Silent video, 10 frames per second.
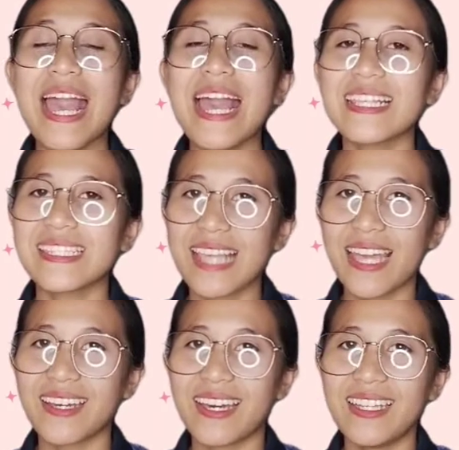
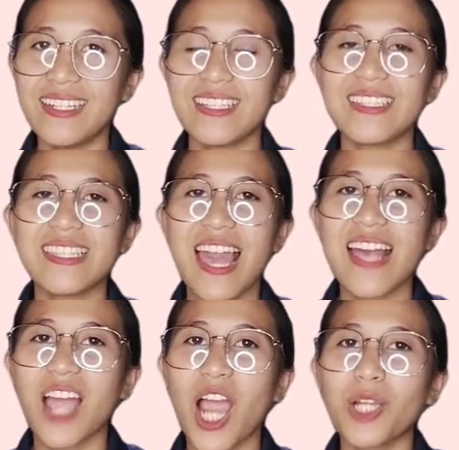Second,
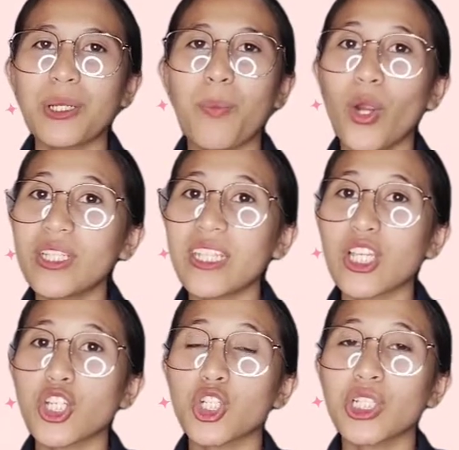CSR reporting
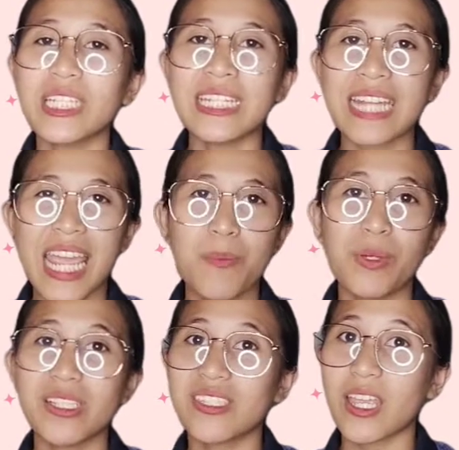should enable
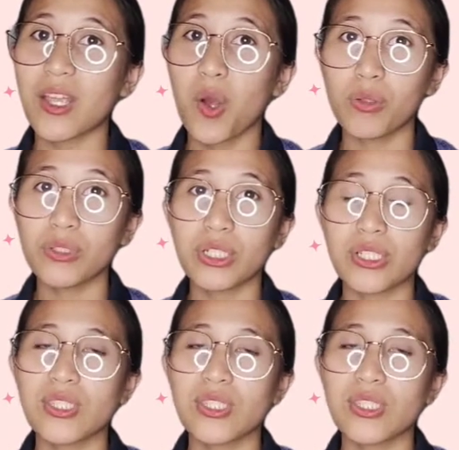stakeholders